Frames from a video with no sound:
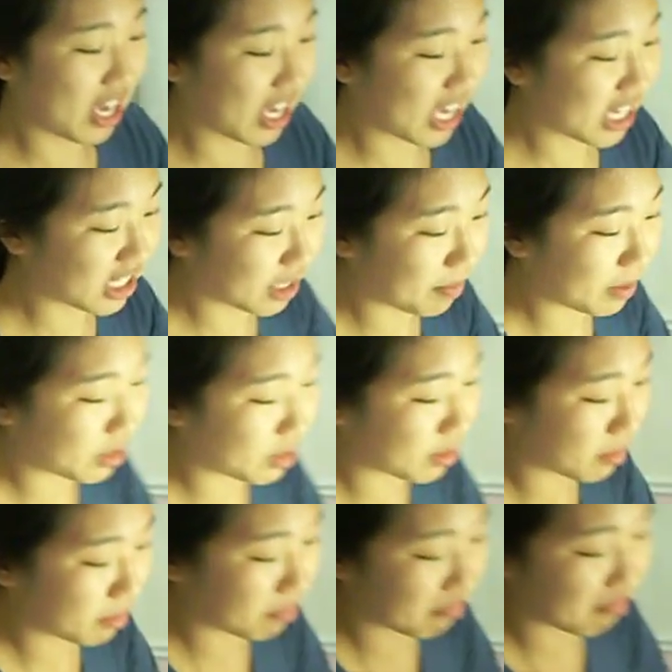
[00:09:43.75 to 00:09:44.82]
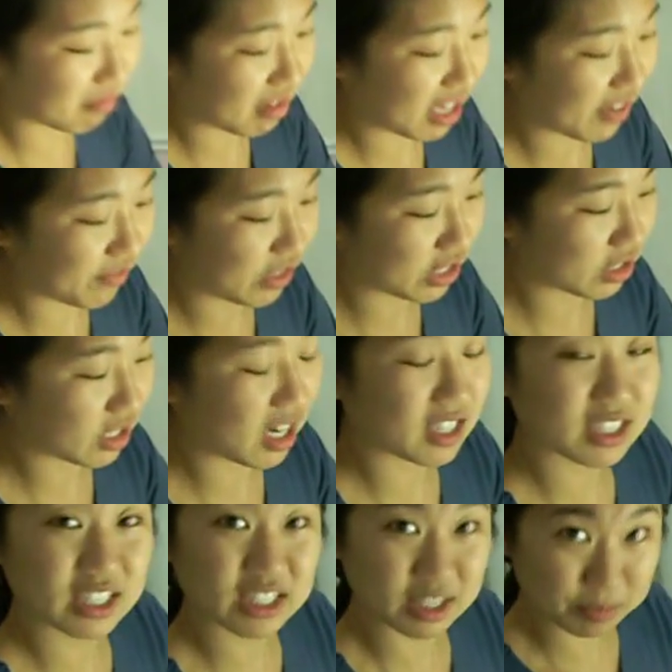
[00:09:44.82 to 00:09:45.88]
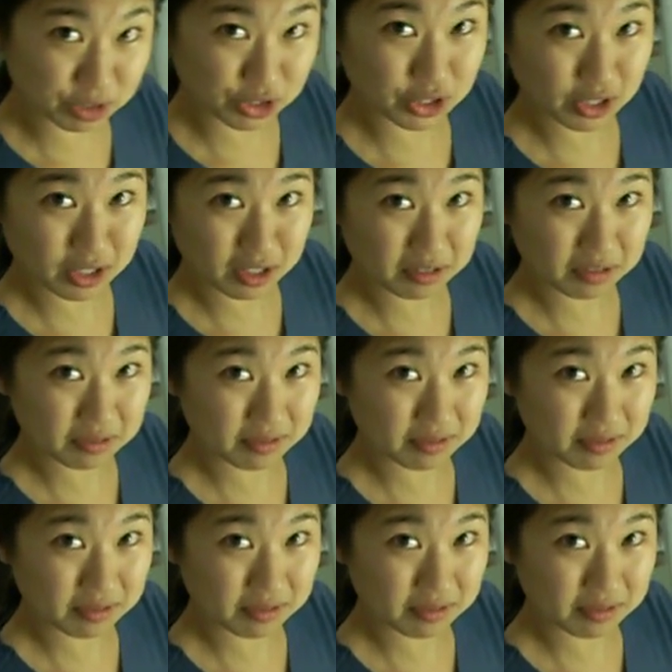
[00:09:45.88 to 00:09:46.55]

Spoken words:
Ketchup and fish sauce and some sugar,